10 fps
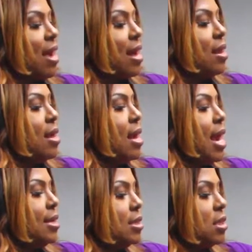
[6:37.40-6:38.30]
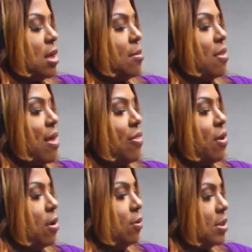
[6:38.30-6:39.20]
that and determined that
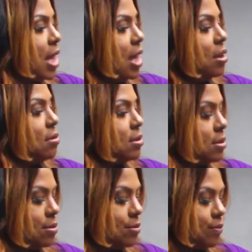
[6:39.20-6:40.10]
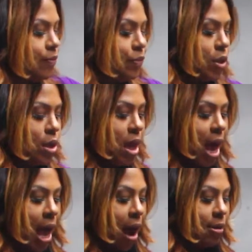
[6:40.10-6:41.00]
everything tangles,
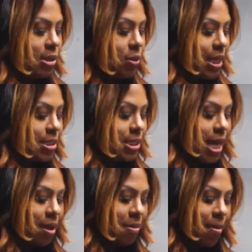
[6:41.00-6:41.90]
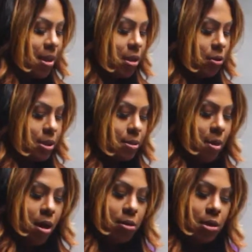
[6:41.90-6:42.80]
I also like to take maybe a little
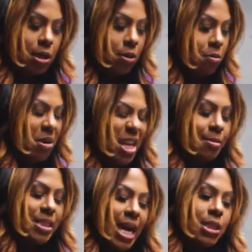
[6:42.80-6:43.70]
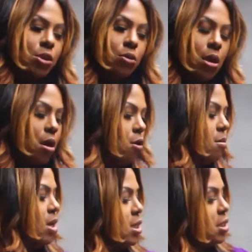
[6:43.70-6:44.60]
medium-sized tooth comb
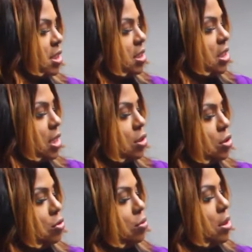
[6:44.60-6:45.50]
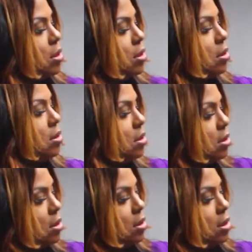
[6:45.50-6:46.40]
just to ensure,
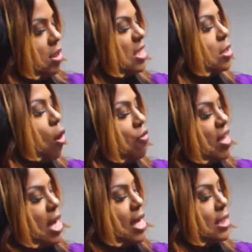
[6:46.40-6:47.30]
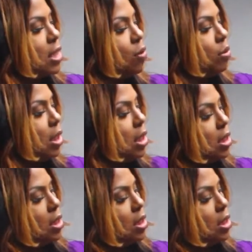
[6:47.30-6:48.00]
just on the ends only.